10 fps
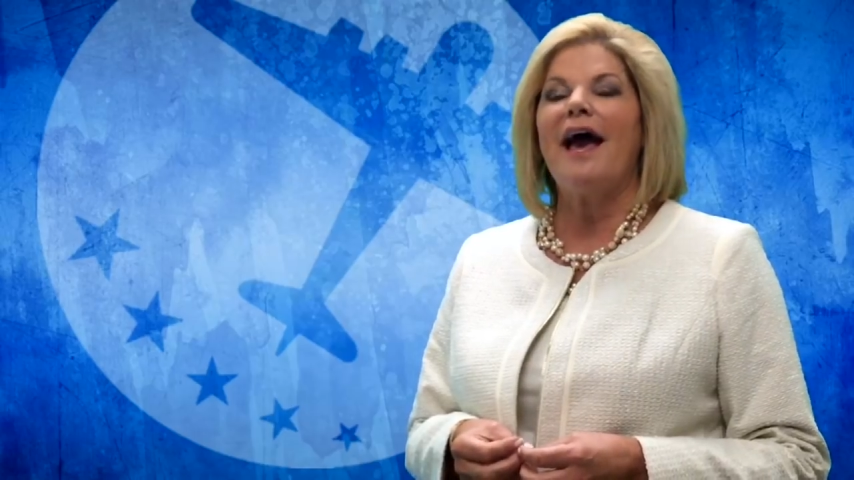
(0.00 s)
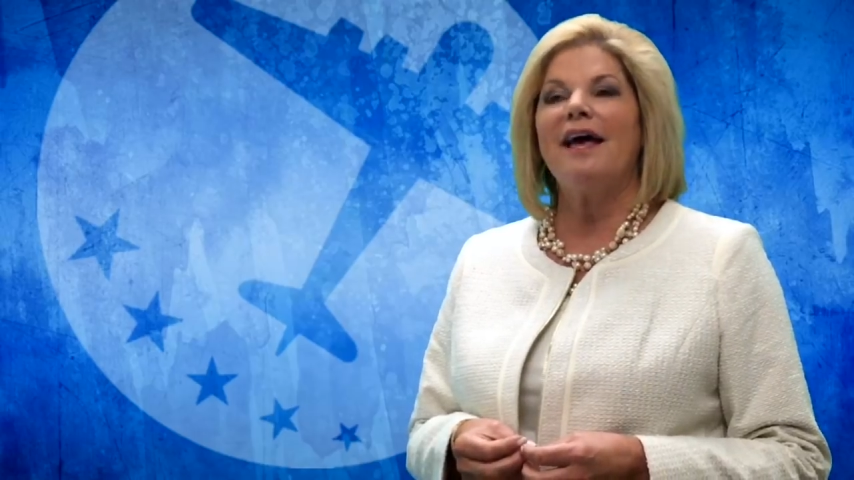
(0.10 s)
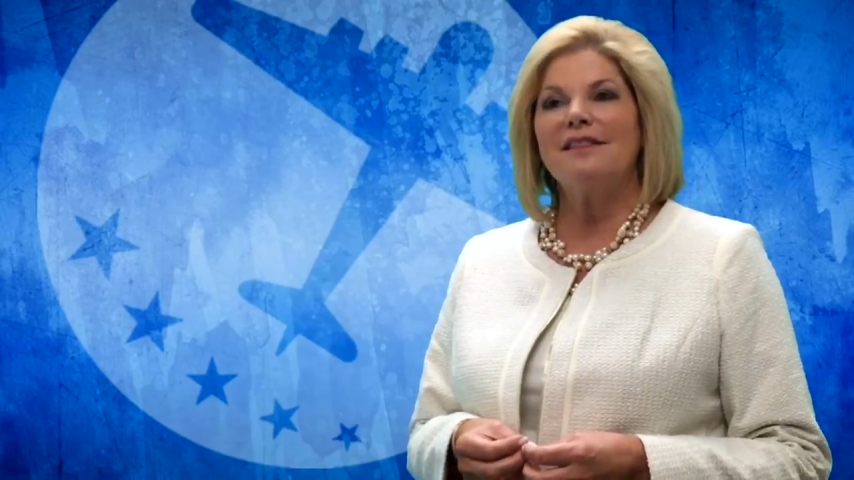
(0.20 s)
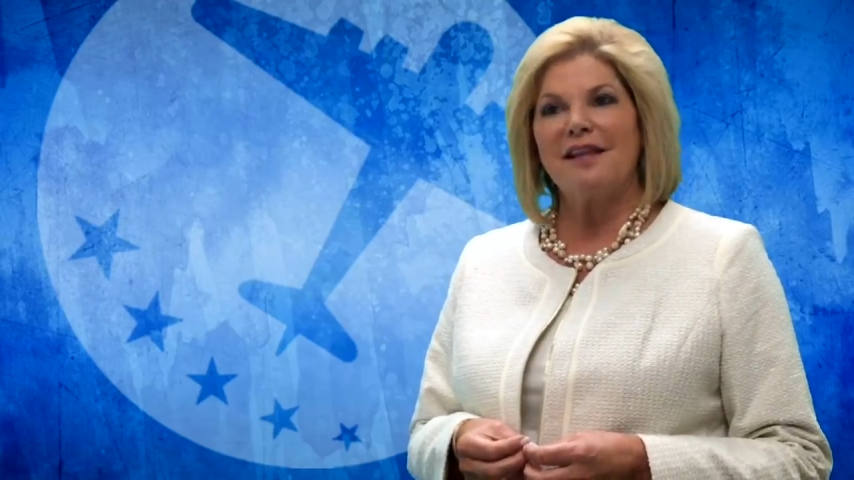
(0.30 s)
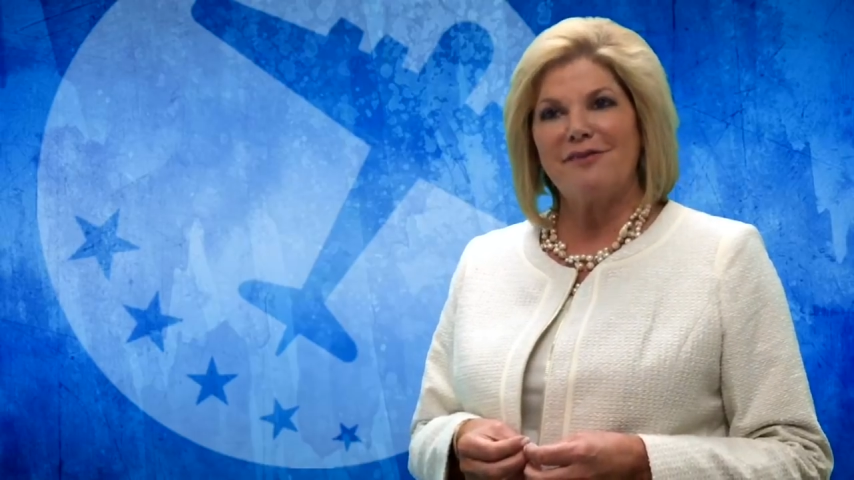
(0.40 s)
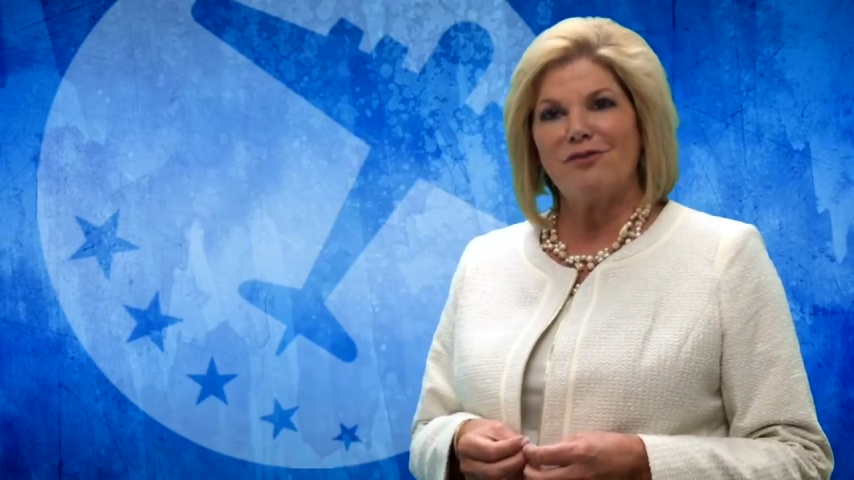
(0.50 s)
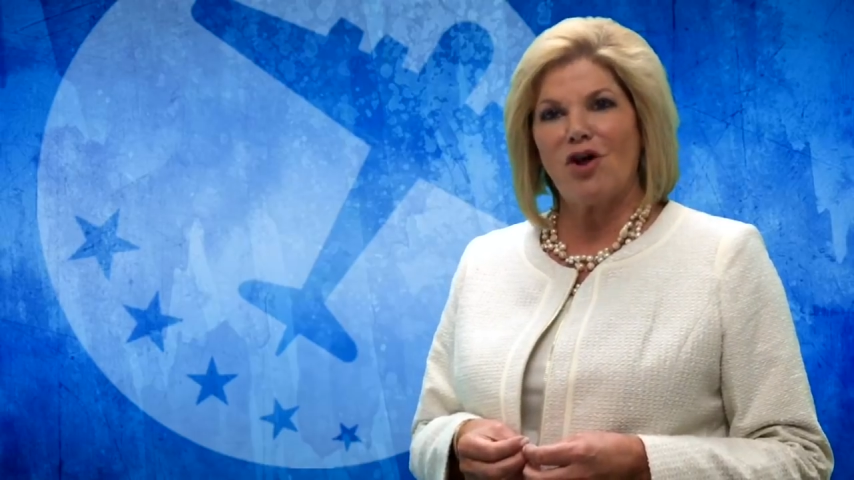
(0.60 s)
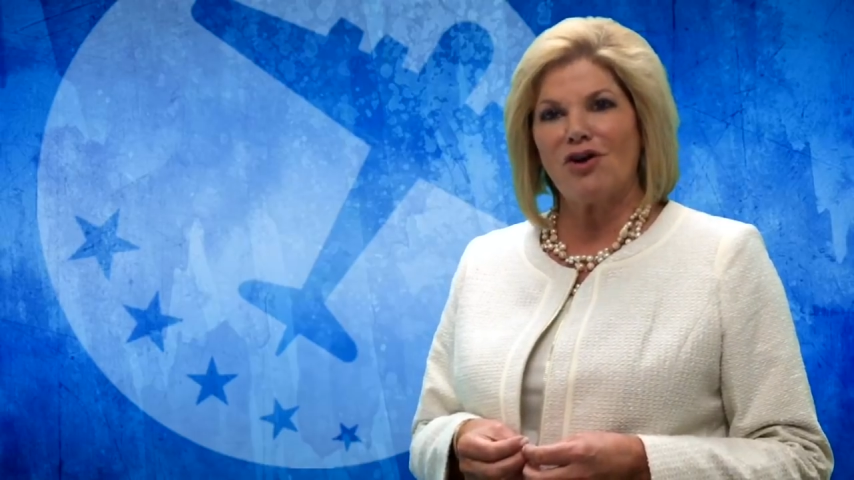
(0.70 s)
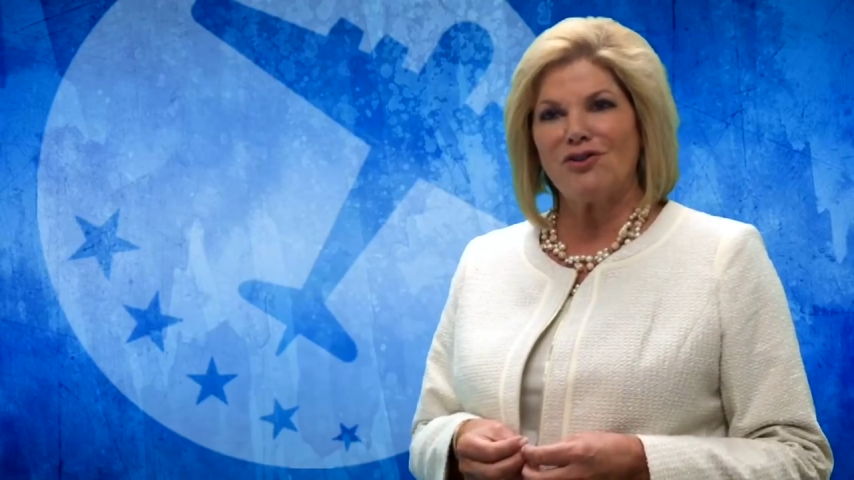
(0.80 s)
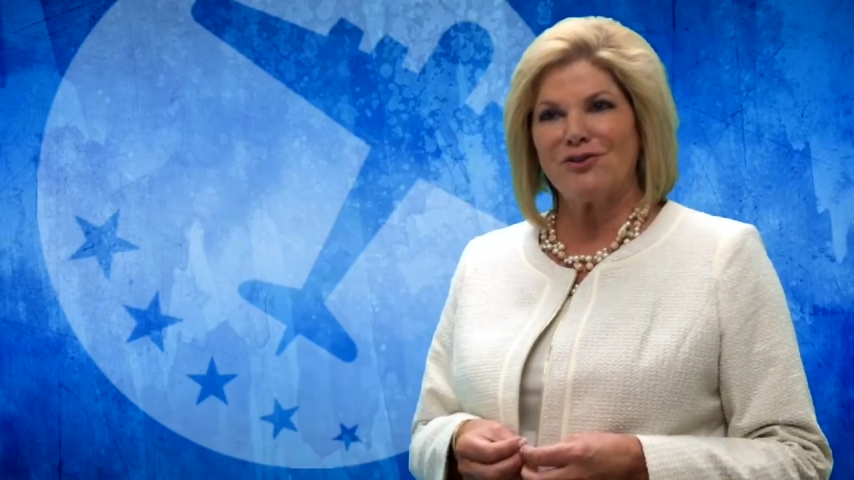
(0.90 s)
and
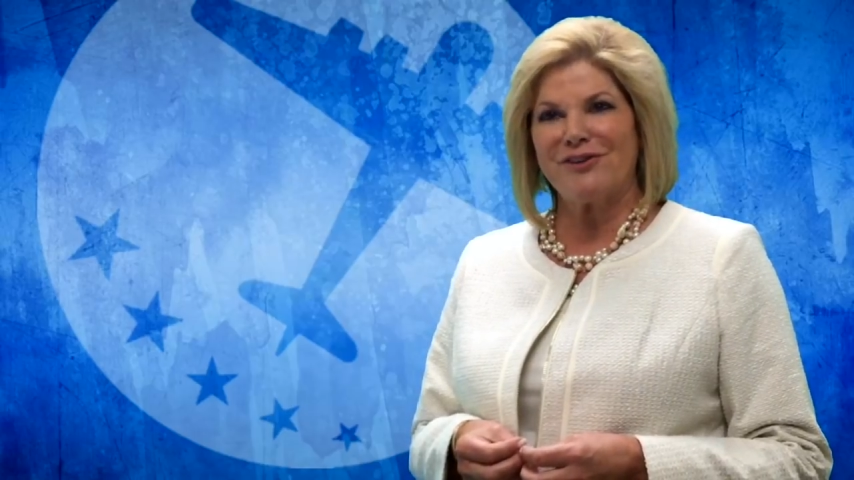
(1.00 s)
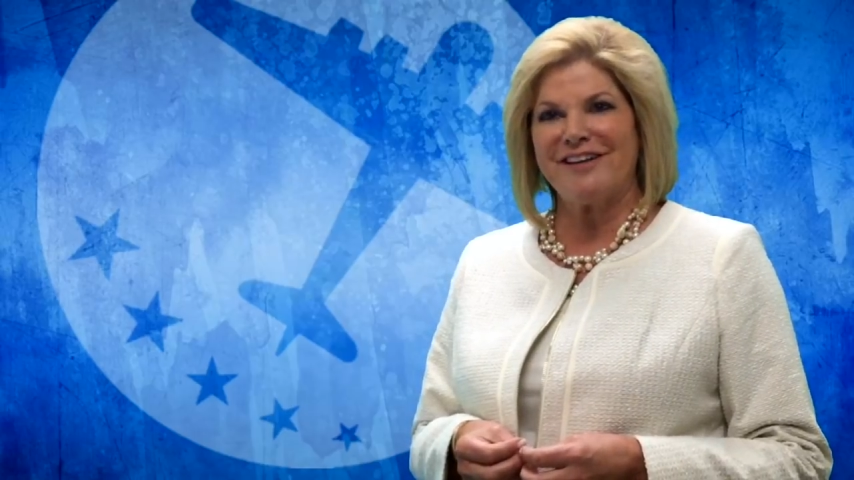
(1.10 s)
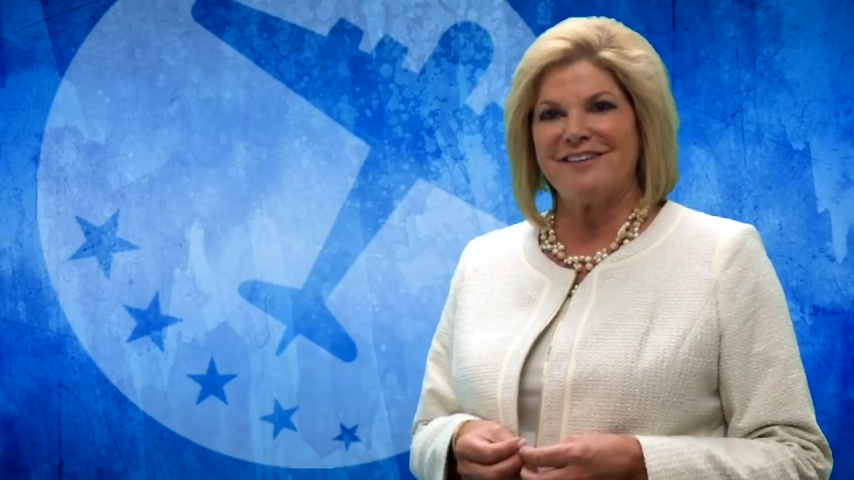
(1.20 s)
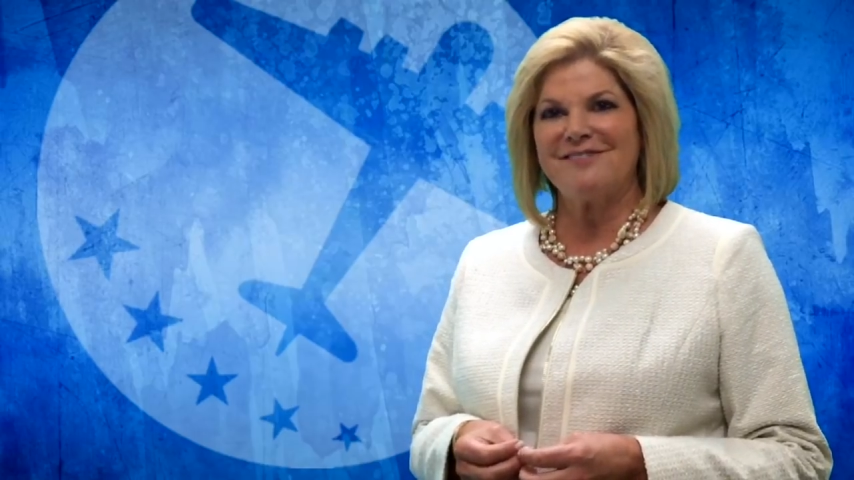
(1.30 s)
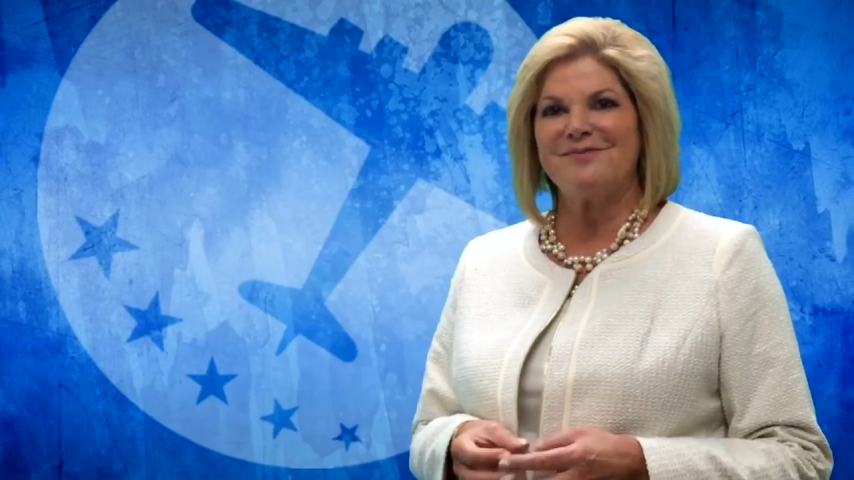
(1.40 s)
lifelong learning.